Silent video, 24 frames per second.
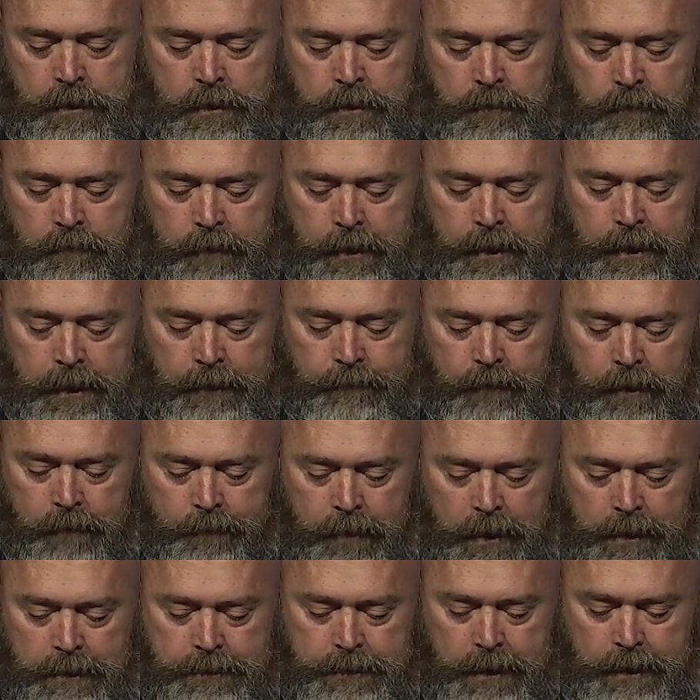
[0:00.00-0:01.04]
We need
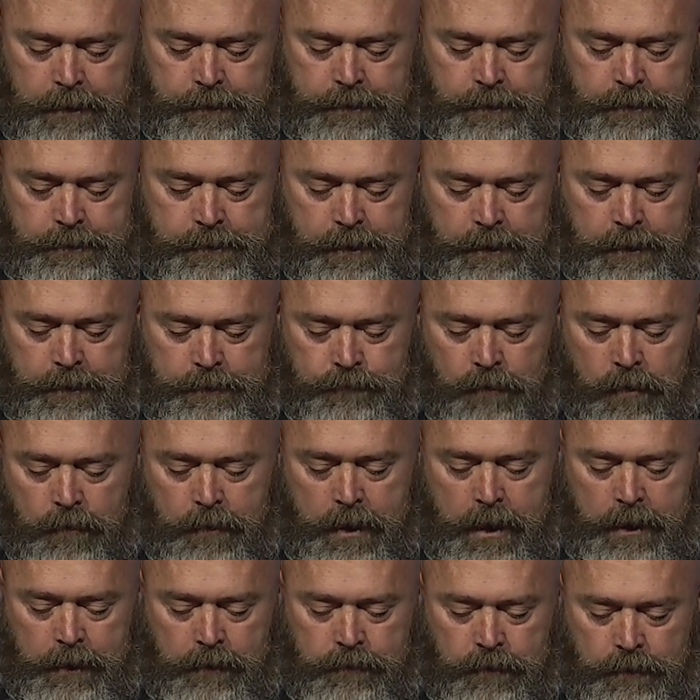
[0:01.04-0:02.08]
rehabilitation centres
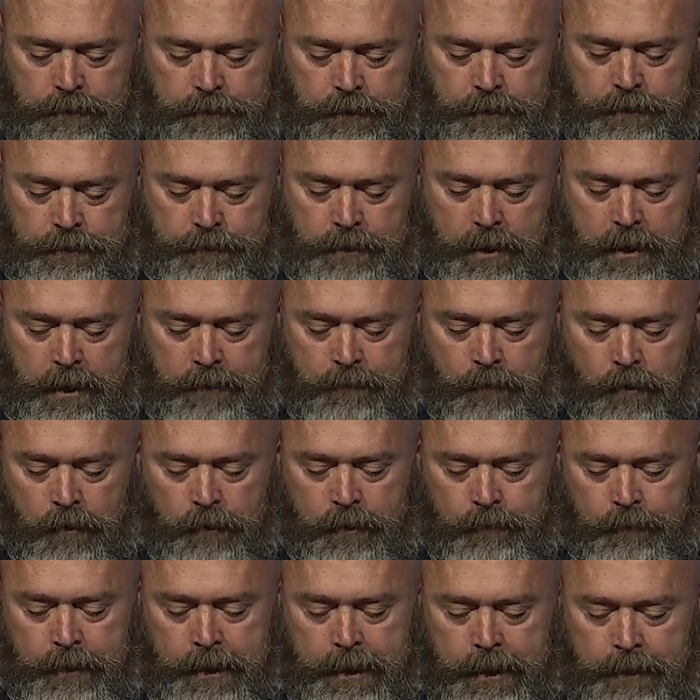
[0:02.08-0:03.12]
rolled out across Australia
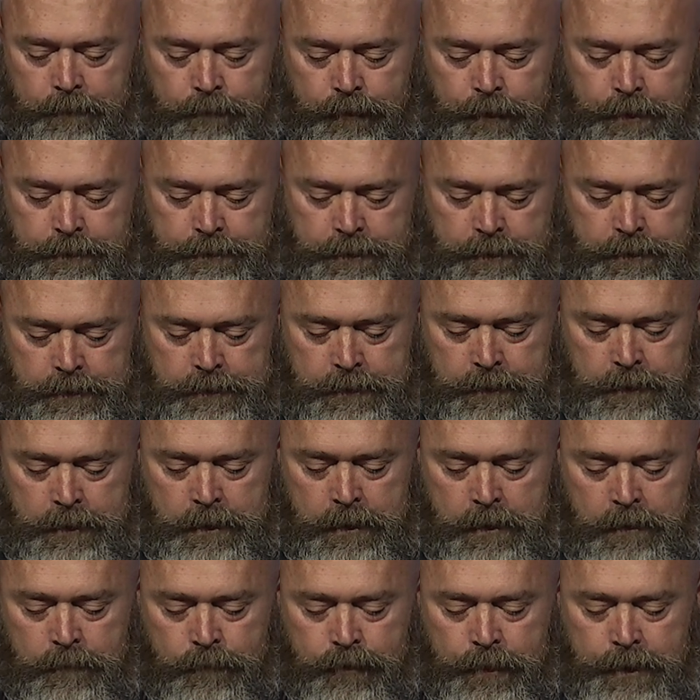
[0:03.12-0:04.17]
more than we need prisons.
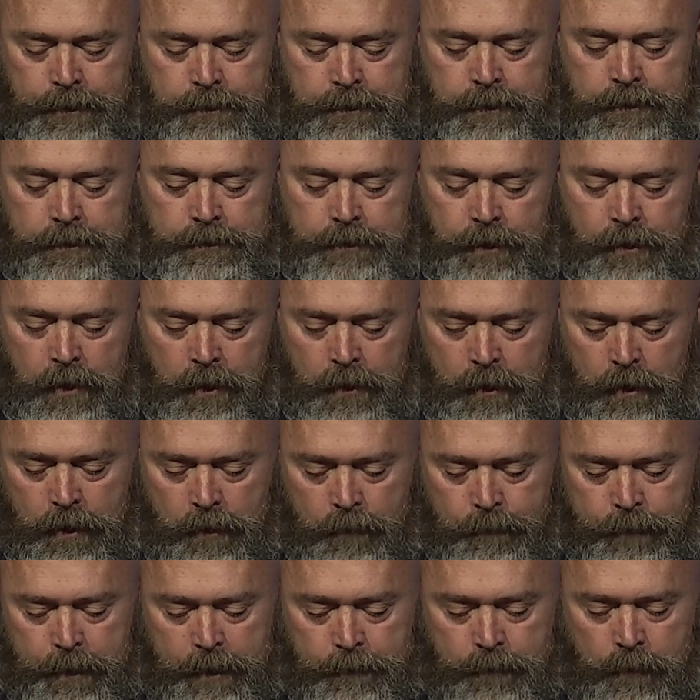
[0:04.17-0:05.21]
Prisons do not
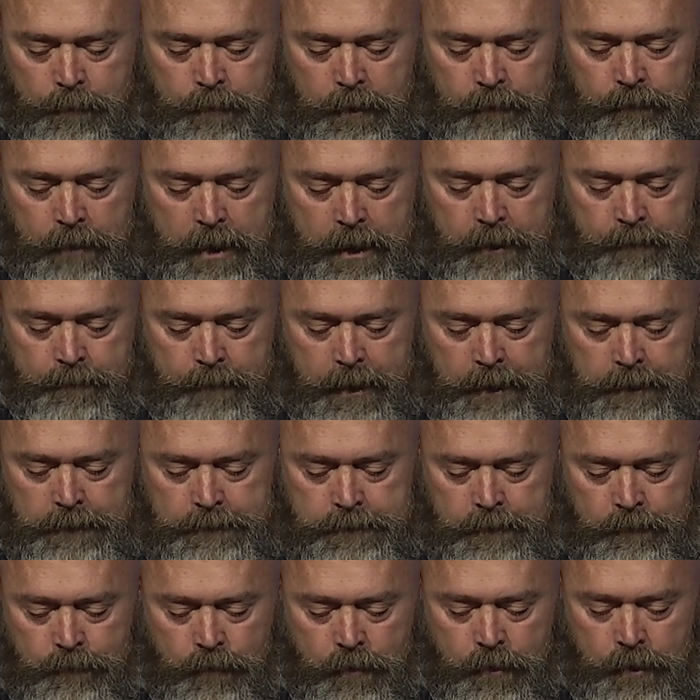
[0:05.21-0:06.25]
help people, but rather
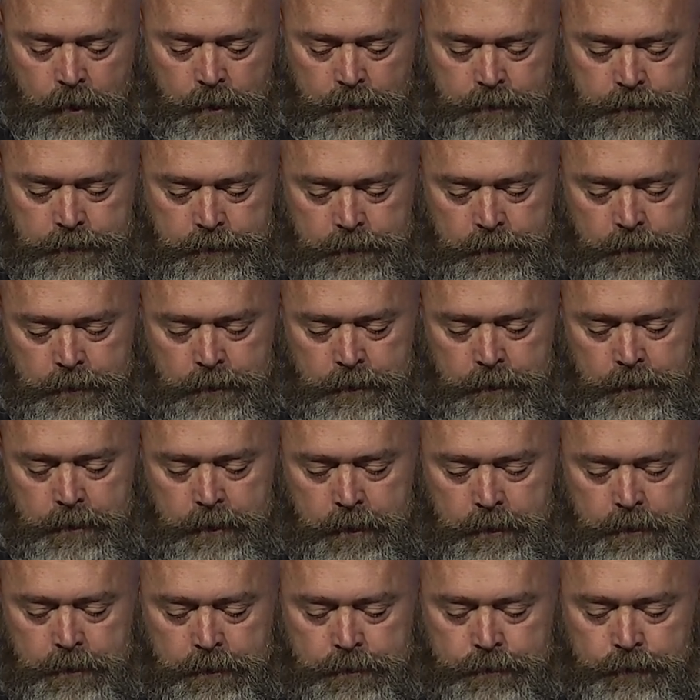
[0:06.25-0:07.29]
makes them worse.
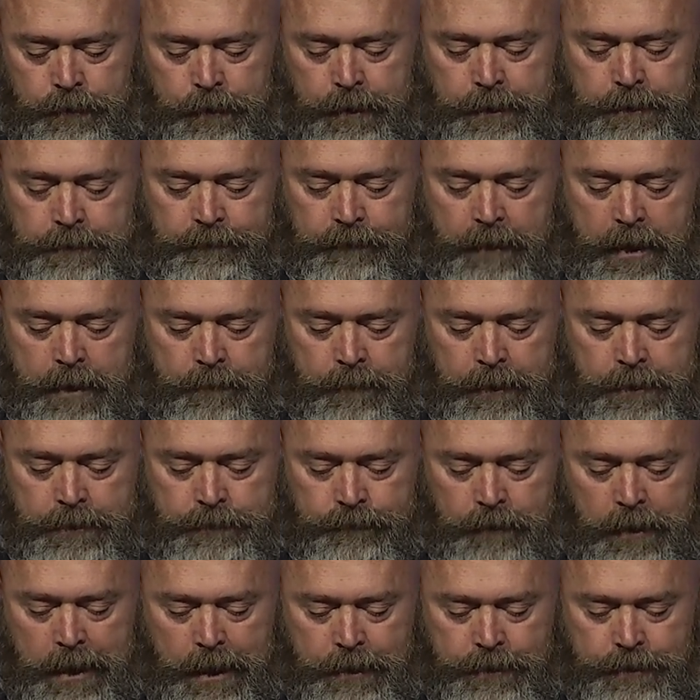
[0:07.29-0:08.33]
It destroys families,
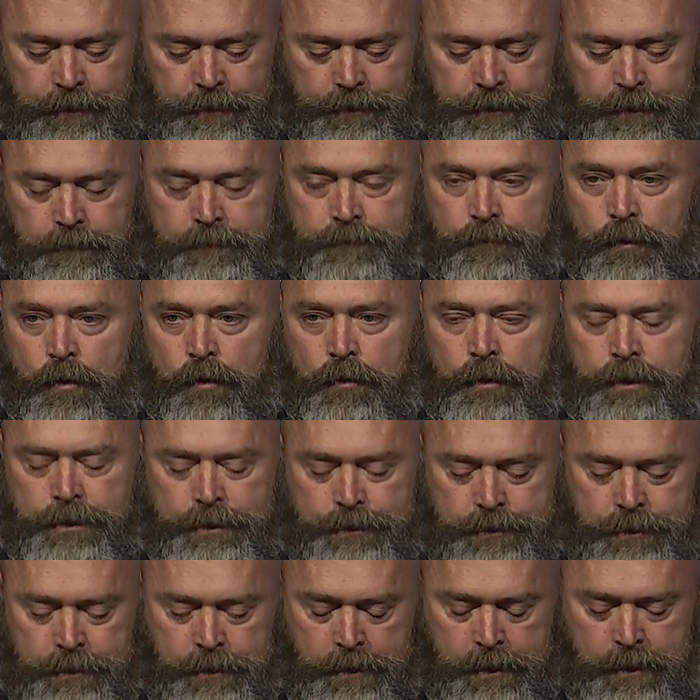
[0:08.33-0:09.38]
relationships,
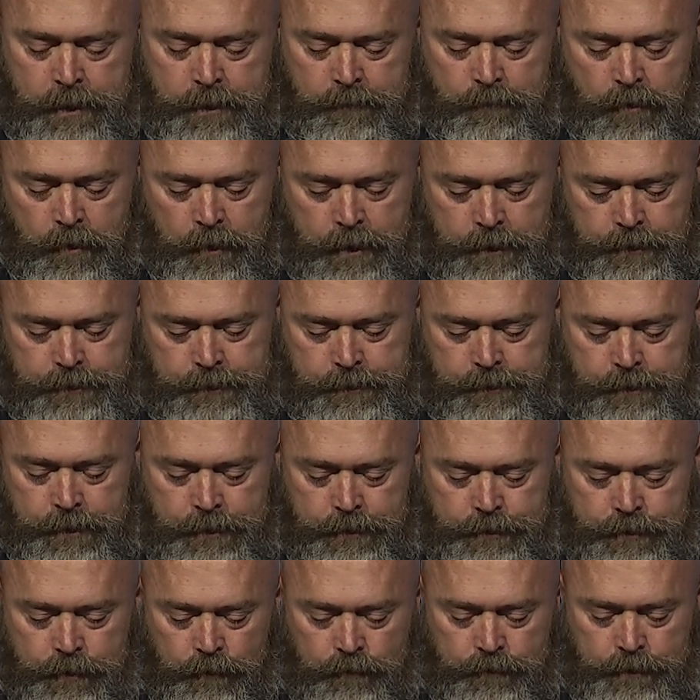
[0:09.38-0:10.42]
mortgages
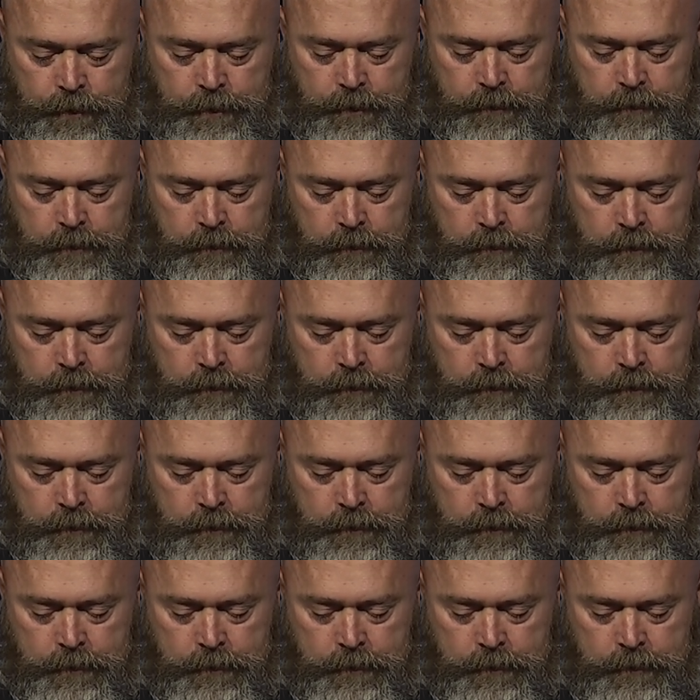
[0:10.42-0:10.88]
and children.